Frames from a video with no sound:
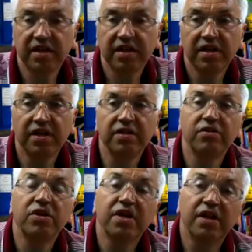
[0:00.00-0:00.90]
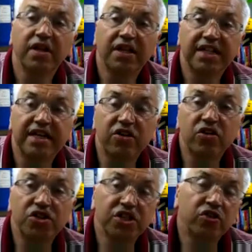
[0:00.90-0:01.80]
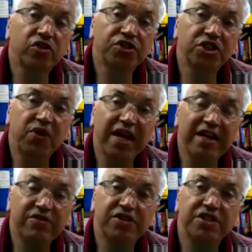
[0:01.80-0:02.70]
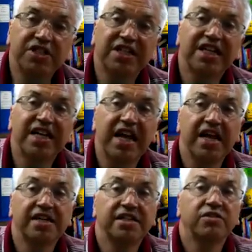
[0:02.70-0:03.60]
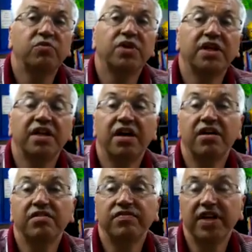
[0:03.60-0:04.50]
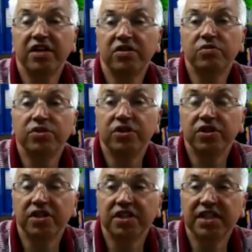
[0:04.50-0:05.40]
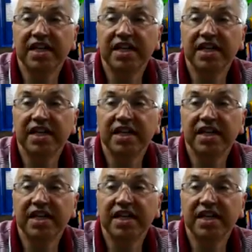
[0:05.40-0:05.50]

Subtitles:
Now, technology also allows us to connect with our fellow workers,